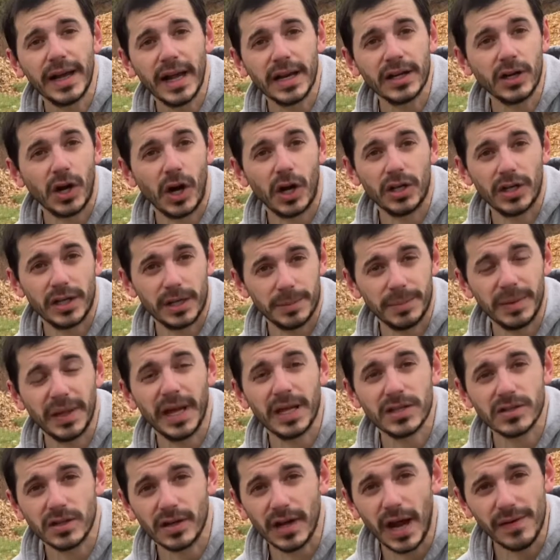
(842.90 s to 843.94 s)
garlic
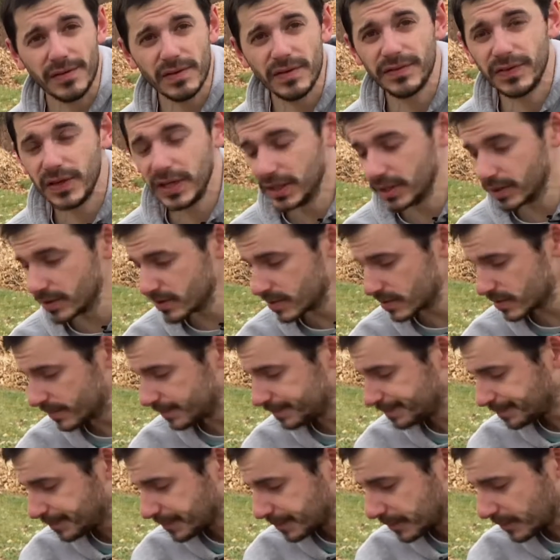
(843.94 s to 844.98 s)
plants are heavy feeders.
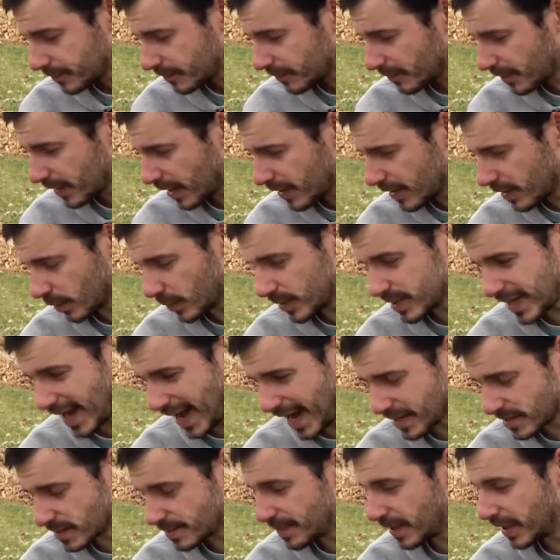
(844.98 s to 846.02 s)
There was
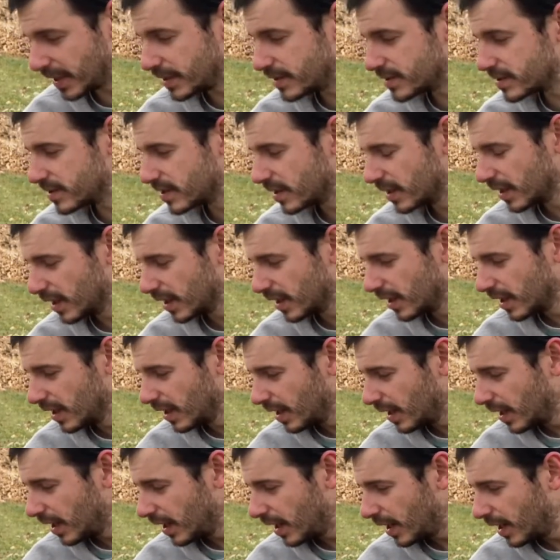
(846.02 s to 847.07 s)
azomite,
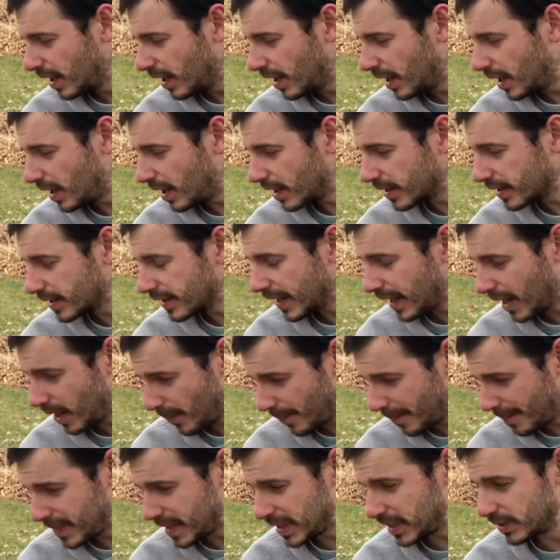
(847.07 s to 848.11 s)
kelp
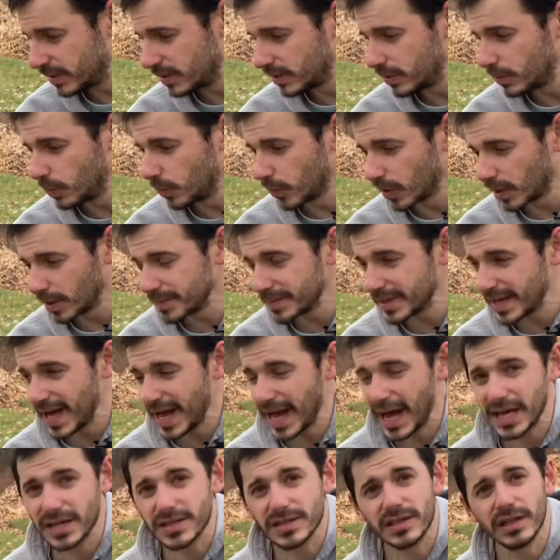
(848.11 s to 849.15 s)
meal, worm
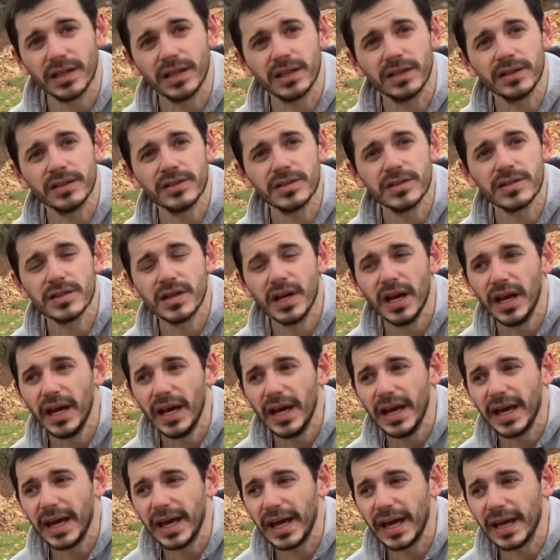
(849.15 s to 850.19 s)
castings,
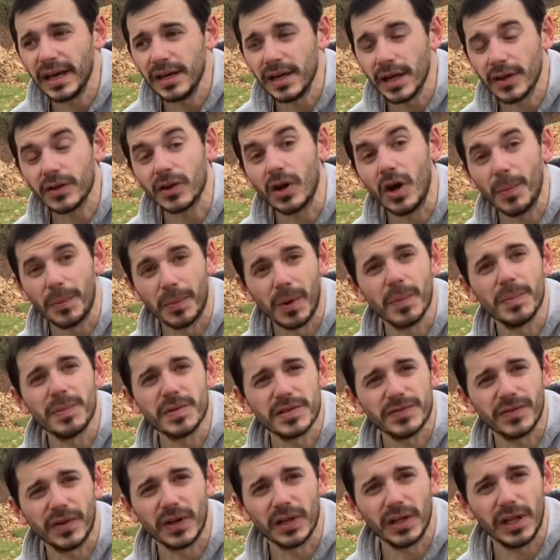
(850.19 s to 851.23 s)
and another all-purpose
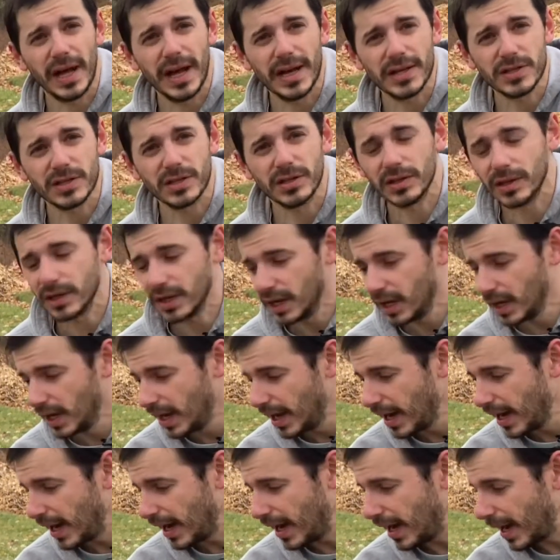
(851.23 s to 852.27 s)
fertilizer
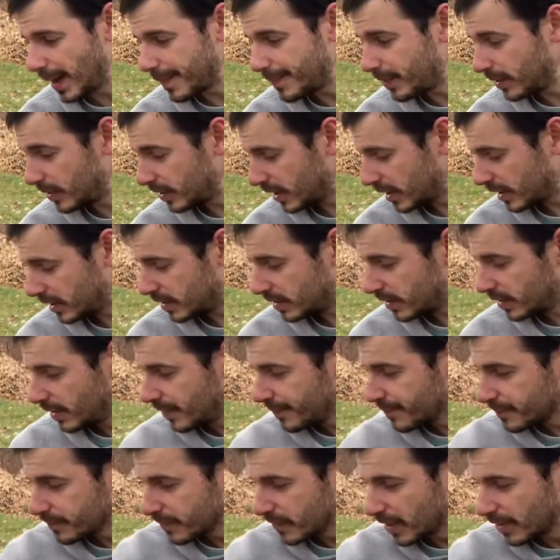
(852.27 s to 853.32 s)
I put in
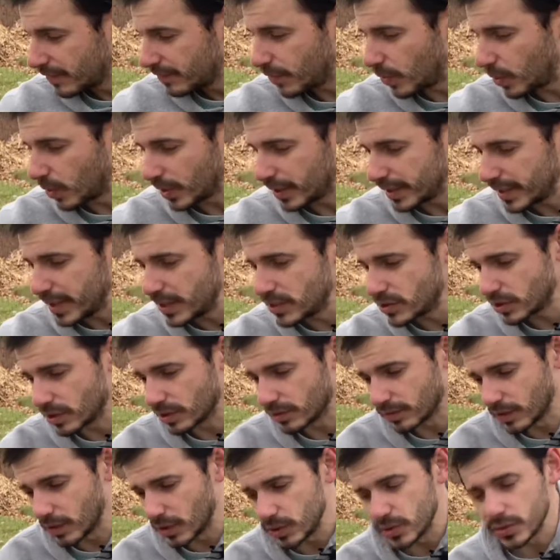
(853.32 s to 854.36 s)
for each of the
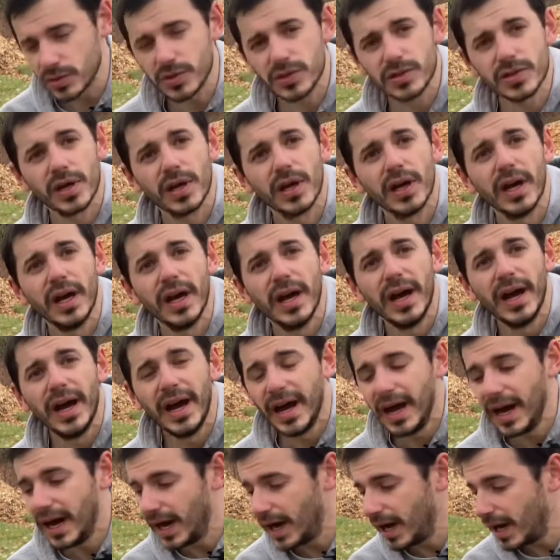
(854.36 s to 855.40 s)
rows.
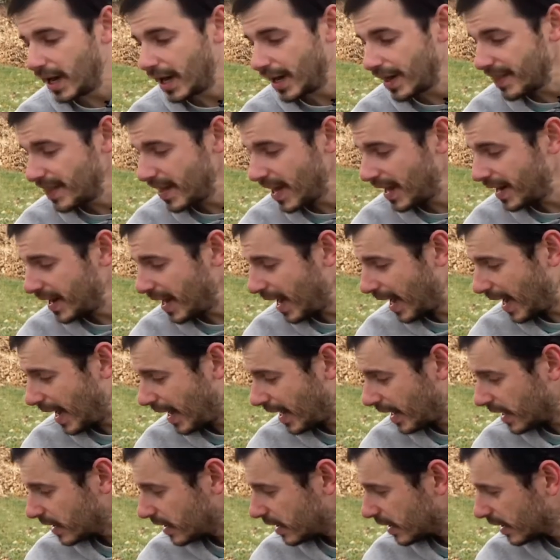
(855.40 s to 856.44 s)
Then
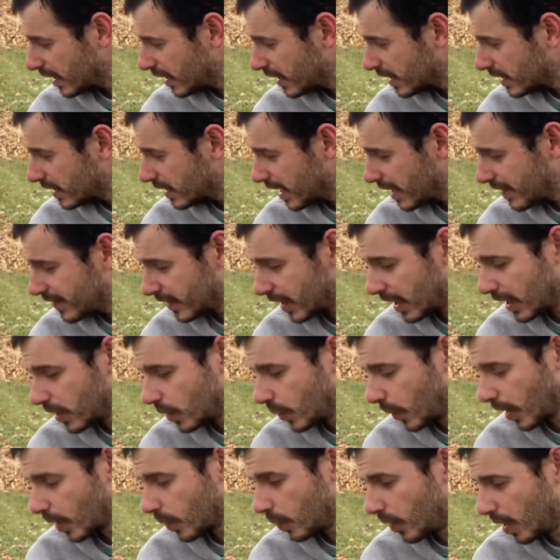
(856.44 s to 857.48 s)
I gave it a
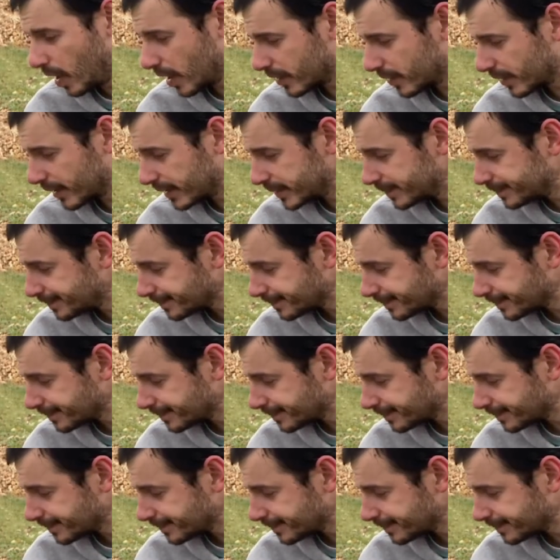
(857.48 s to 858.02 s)
quick watering